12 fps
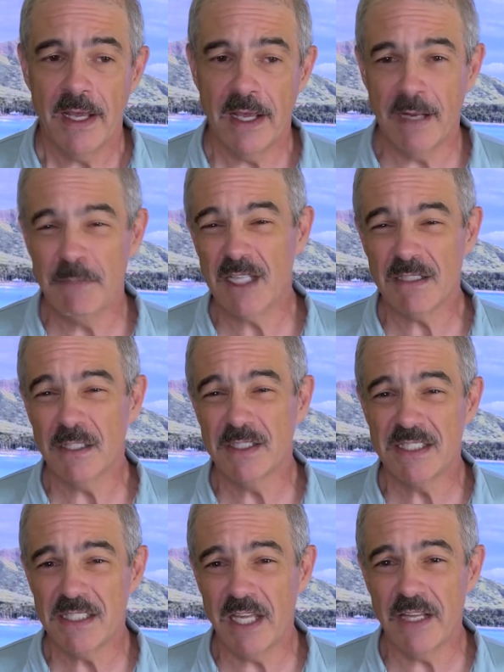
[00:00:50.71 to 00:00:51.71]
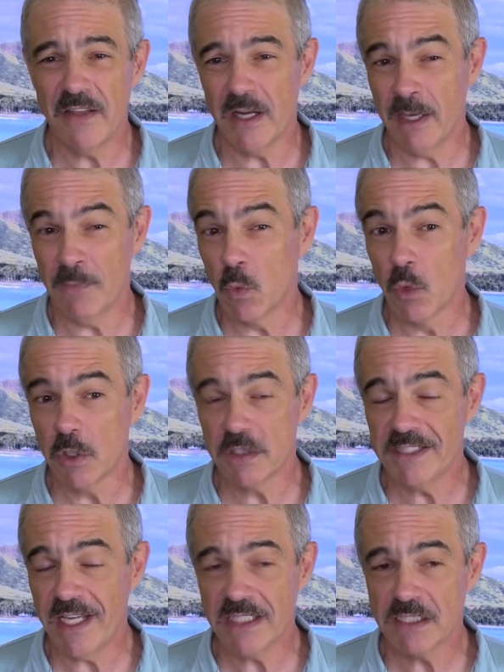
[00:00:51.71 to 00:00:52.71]
And I'm not going to say that I'm the
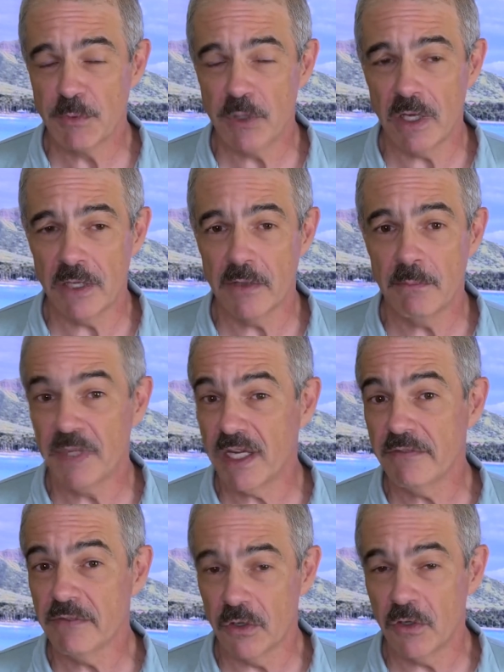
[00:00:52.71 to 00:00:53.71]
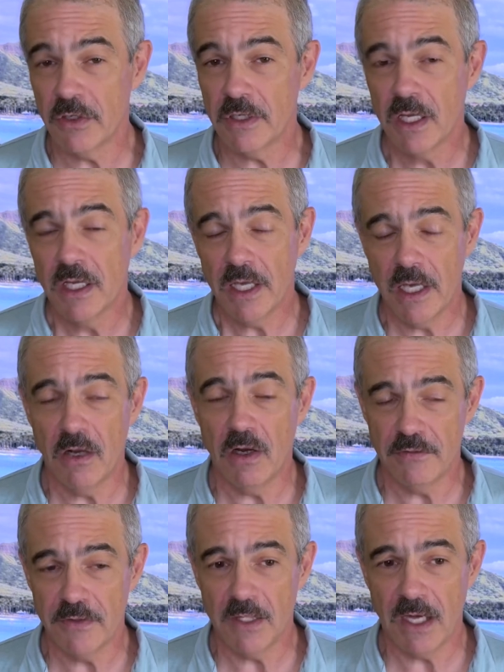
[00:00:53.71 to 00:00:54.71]
world's expert on them, but I've learned an
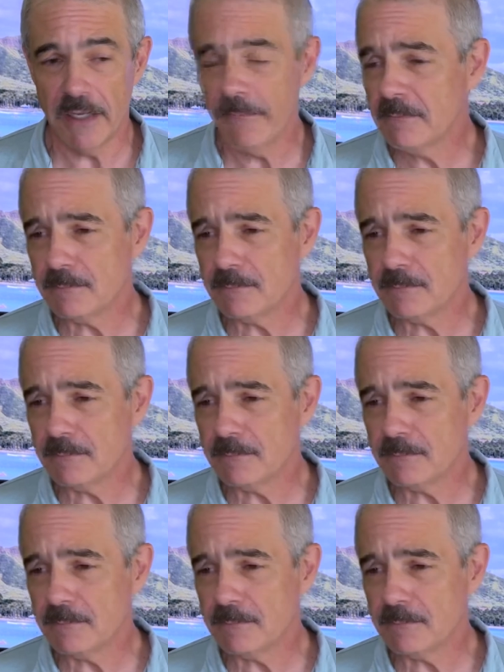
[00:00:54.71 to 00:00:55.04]
awful lot.